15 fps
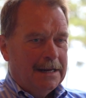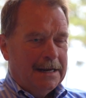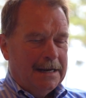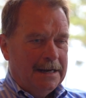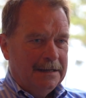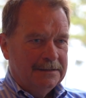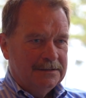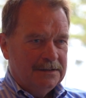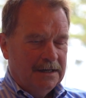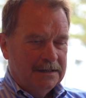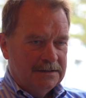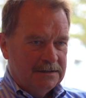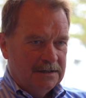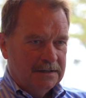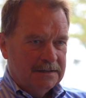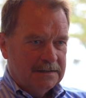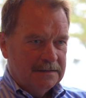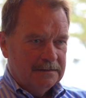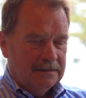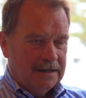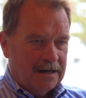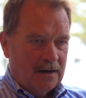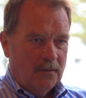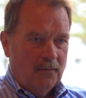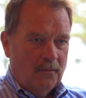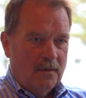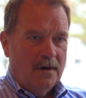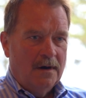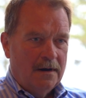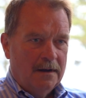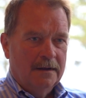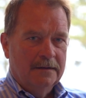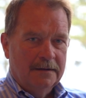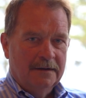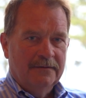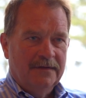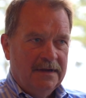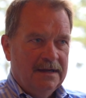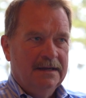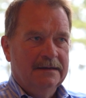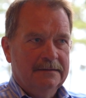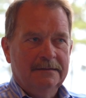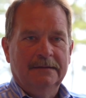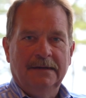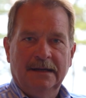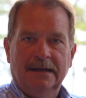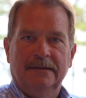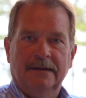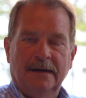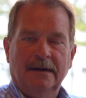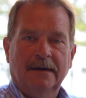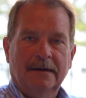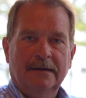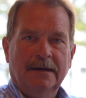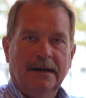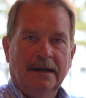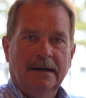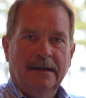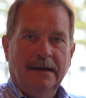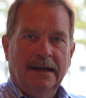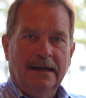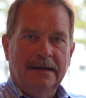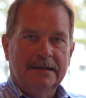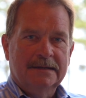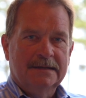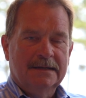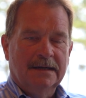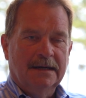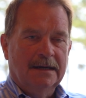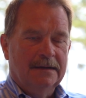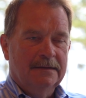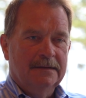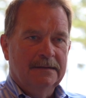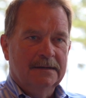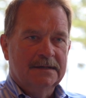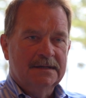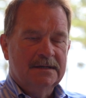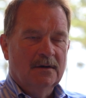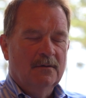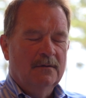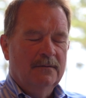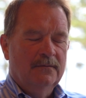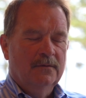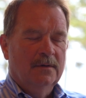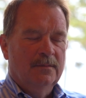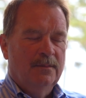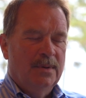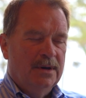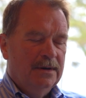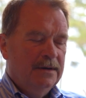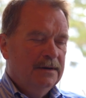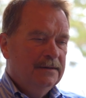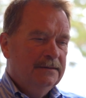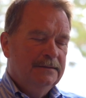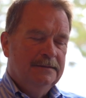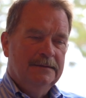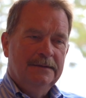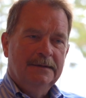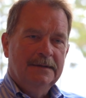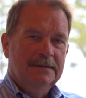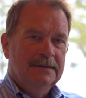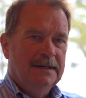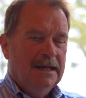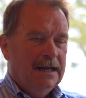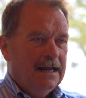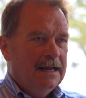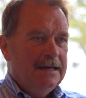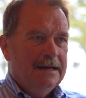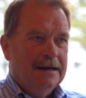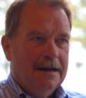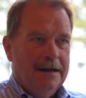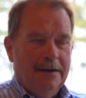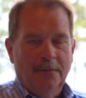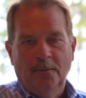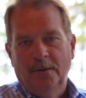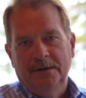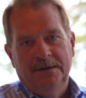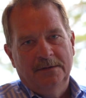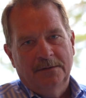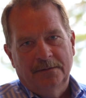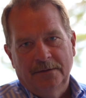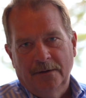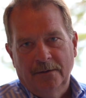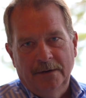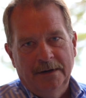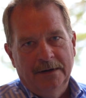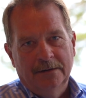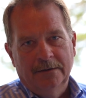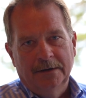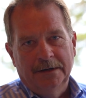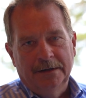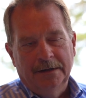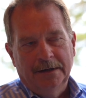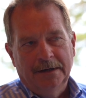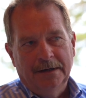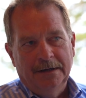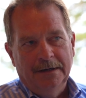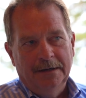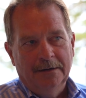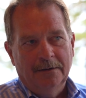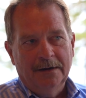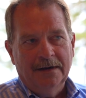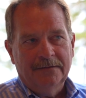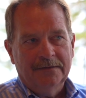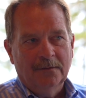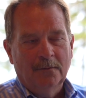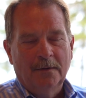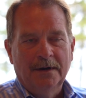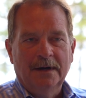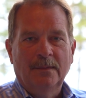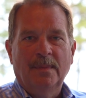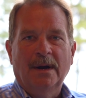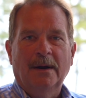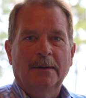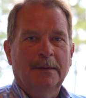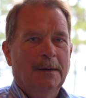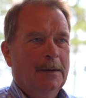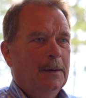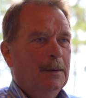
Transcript: It's just like a wall of heat in there, and it's the stove will burn any kind of wood you throw into it. You don't have to worry about